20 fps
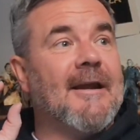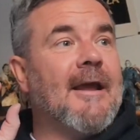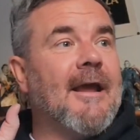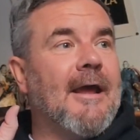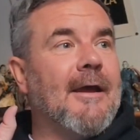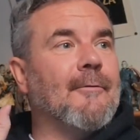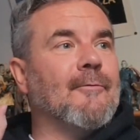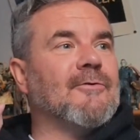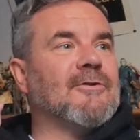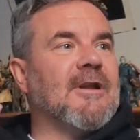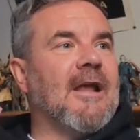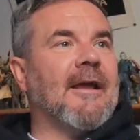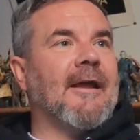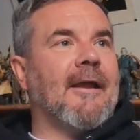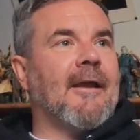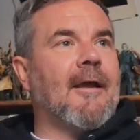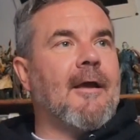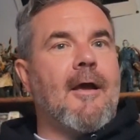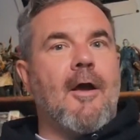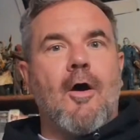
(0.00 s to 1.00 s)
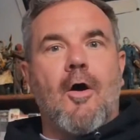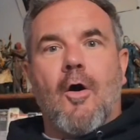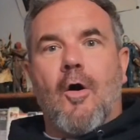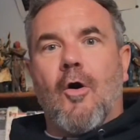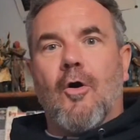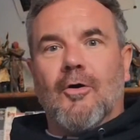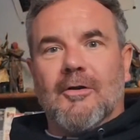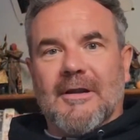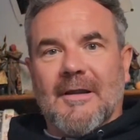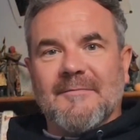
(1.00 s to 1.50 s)
It was like
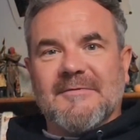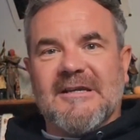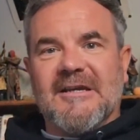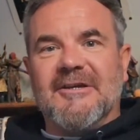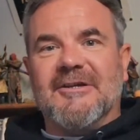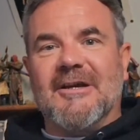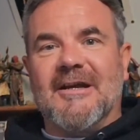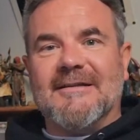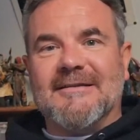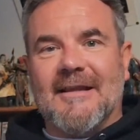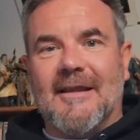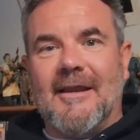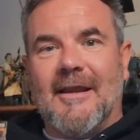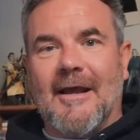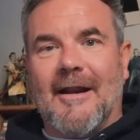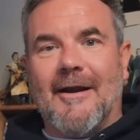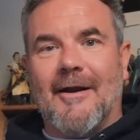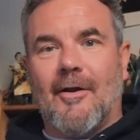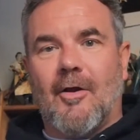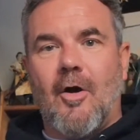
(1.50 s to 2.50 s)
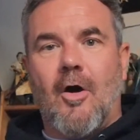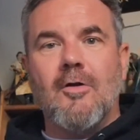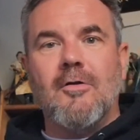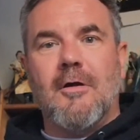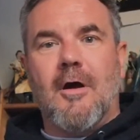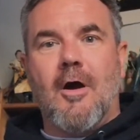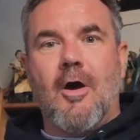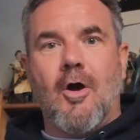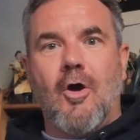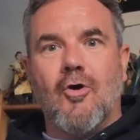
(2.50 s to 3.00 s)
all them t-shirts that you get at a con
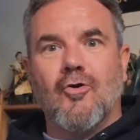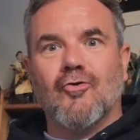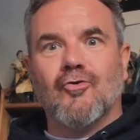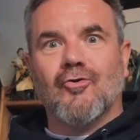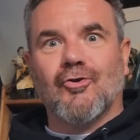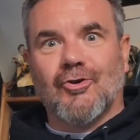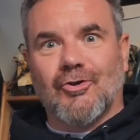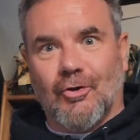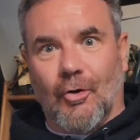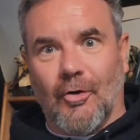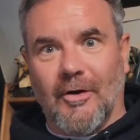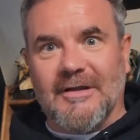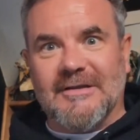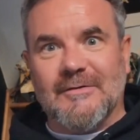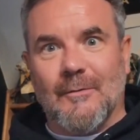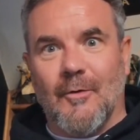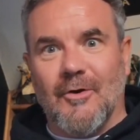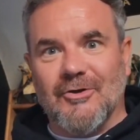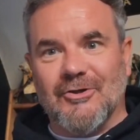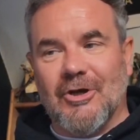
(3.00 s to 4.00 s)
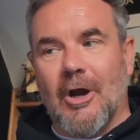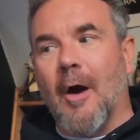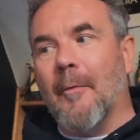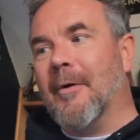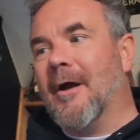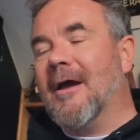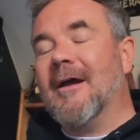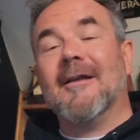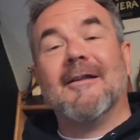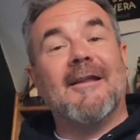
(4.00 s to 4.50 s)
stuck into one shop.
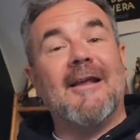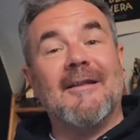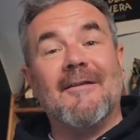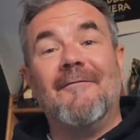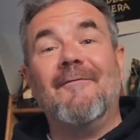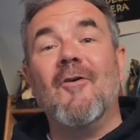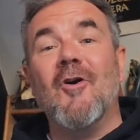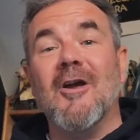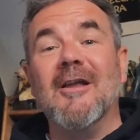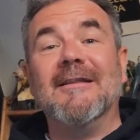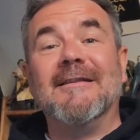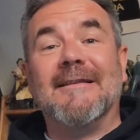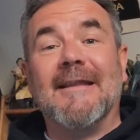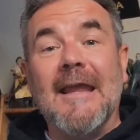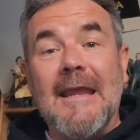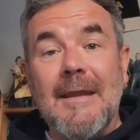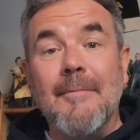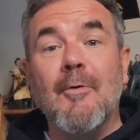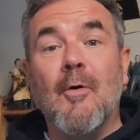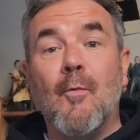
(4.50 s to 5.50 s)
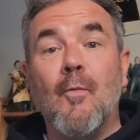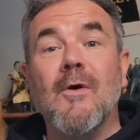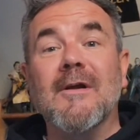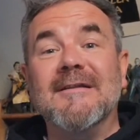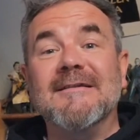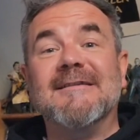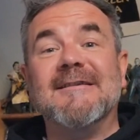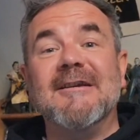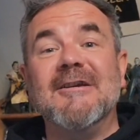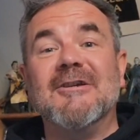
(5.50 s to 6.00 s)
They had a fucking Demon
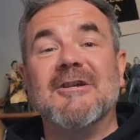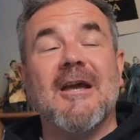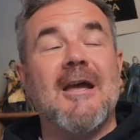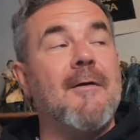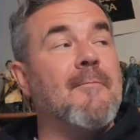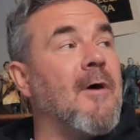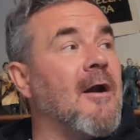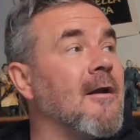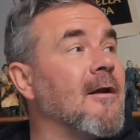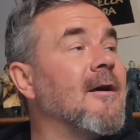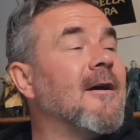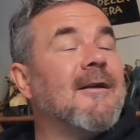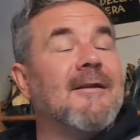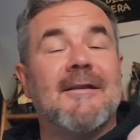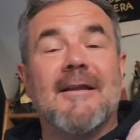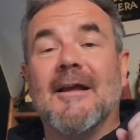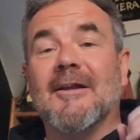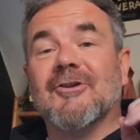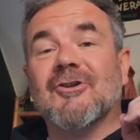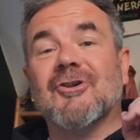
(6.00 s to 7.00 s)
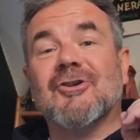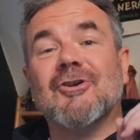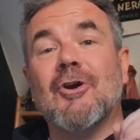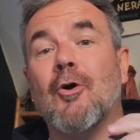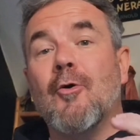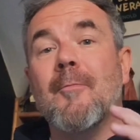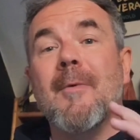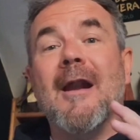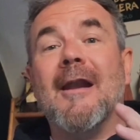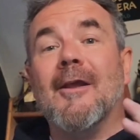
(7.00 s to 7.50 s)
Wind t-shirt, man. They had so
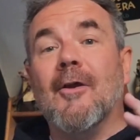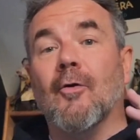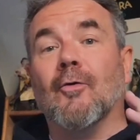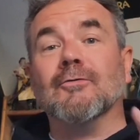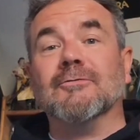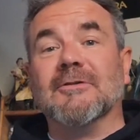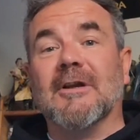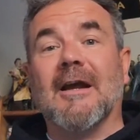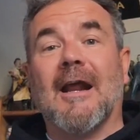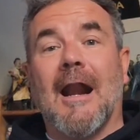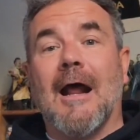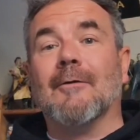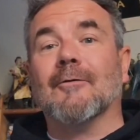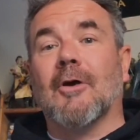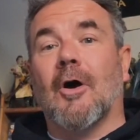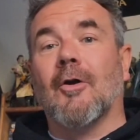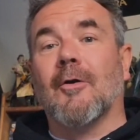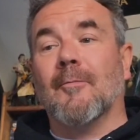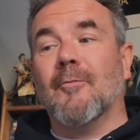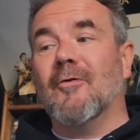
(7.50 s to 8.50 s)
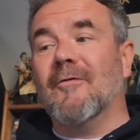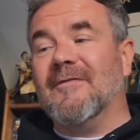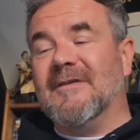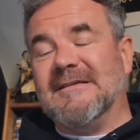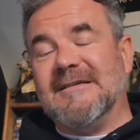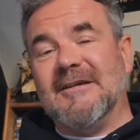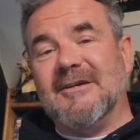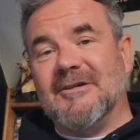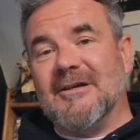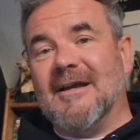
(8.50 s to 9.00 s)
many underground horror movie
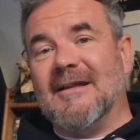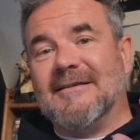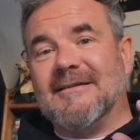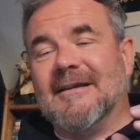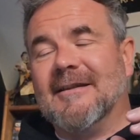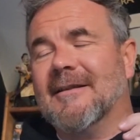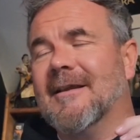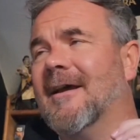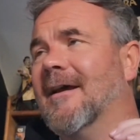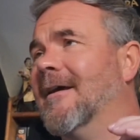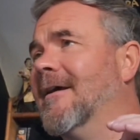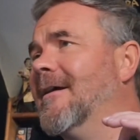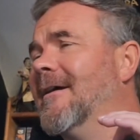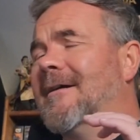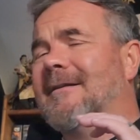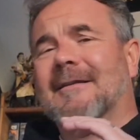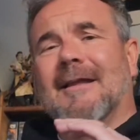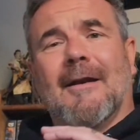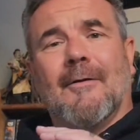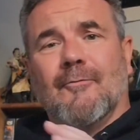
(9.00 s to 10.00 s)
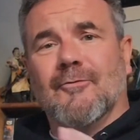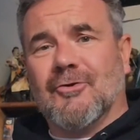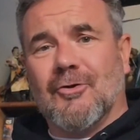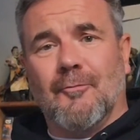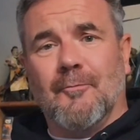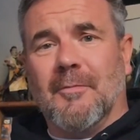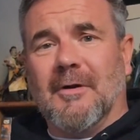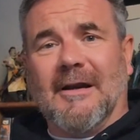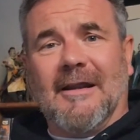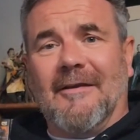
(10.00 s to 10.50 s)
t-shirts in there that it was
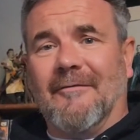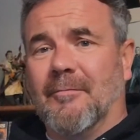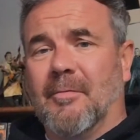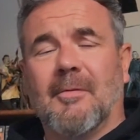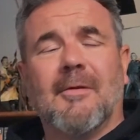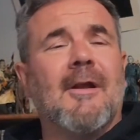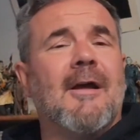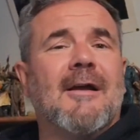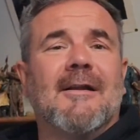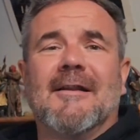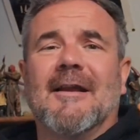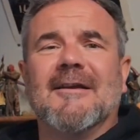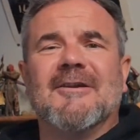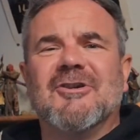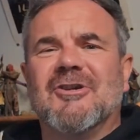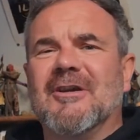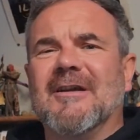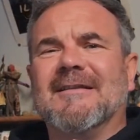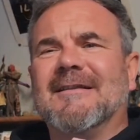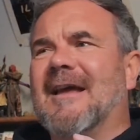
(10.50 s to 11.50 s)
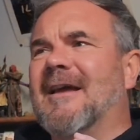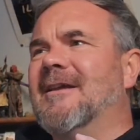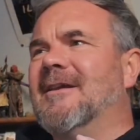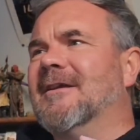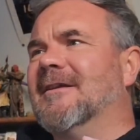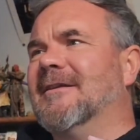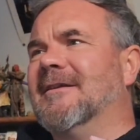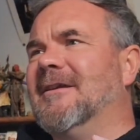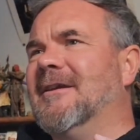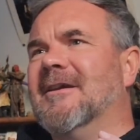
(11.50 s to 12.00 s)
unbelievable. Like shit that
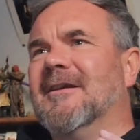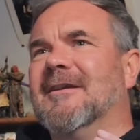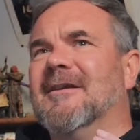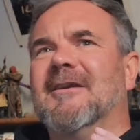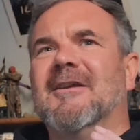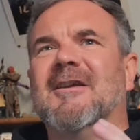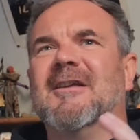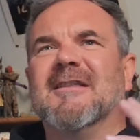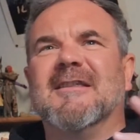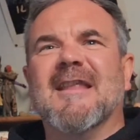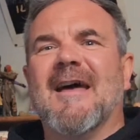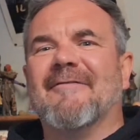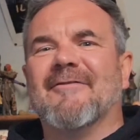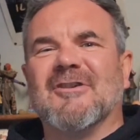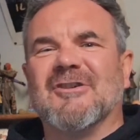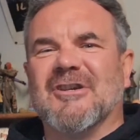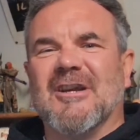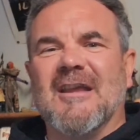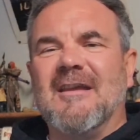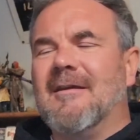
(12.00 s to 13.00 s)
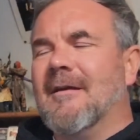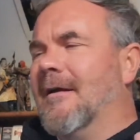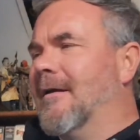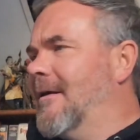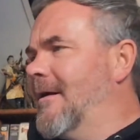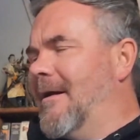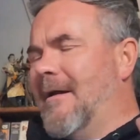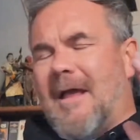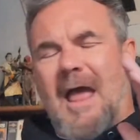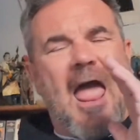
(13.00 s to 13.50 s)
you'd never
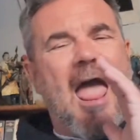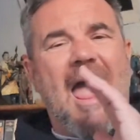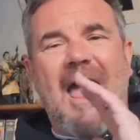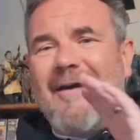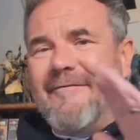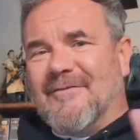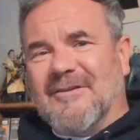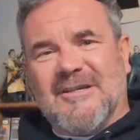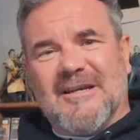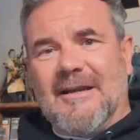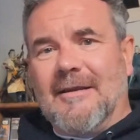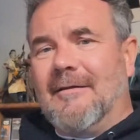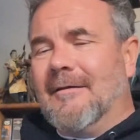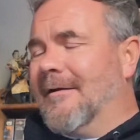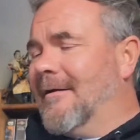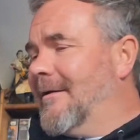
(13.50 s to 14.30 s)
ever see.